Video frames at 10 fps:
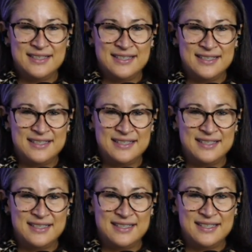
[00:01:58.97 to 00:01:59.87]

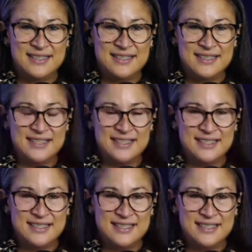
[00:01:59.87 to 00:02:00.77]

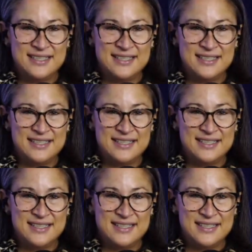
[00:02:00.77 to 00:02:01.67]

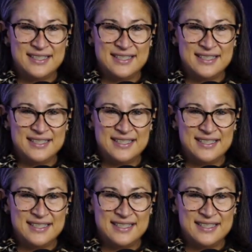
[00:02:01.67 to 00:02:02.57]

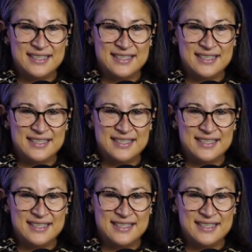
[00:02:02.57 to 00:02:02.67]
(silent)